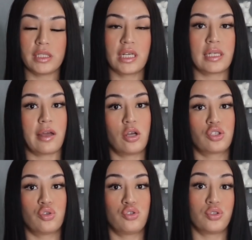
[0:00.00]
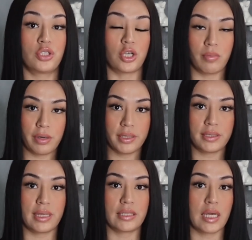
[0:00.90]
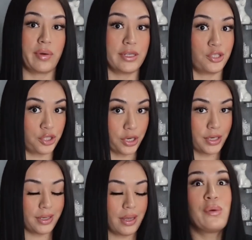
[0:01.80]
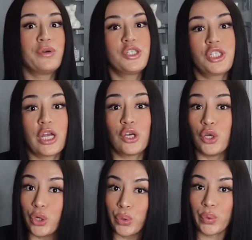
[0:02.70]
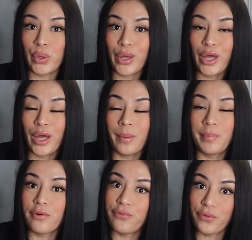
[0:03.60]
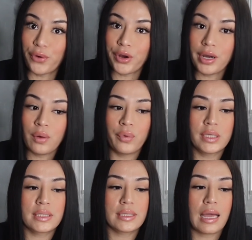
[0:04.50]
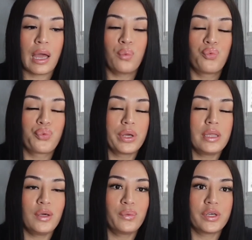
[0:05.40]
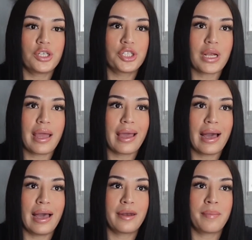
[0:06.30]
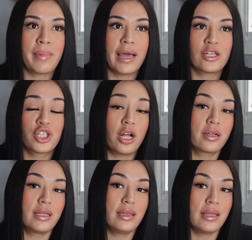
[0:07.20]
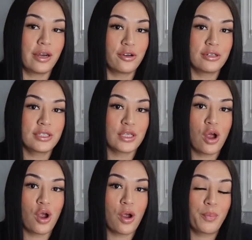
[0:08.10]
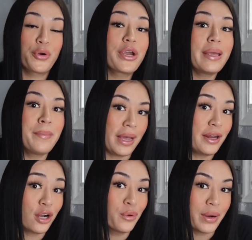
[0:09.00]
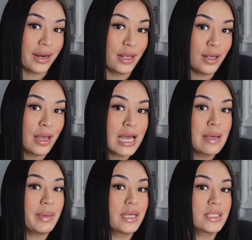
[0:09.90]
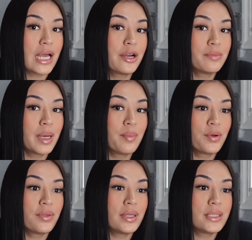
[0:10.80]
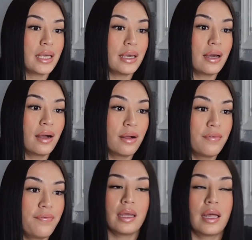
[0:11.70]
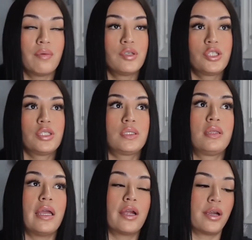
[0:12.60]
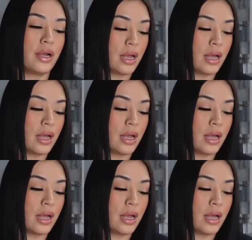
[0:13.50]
because I also do strawberries. That's how I started. I wish I knew before was I really wish I had my chocolate letters pre-made already, because I remember the day of and I was just there